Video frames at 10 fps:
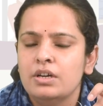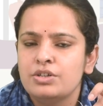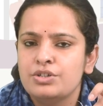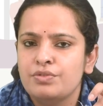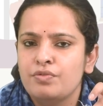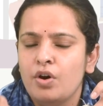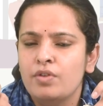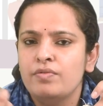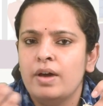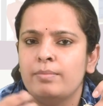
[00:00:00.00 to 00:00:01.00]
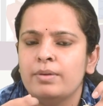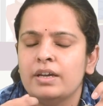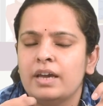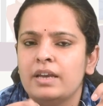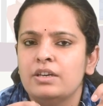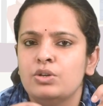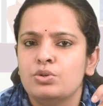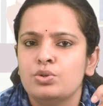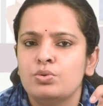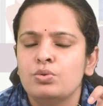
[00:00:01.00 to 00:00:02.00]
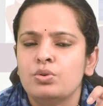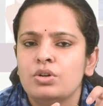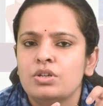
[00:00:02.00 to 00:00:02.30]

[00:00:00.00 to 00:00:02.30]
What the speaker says: chiffon fabric, and you do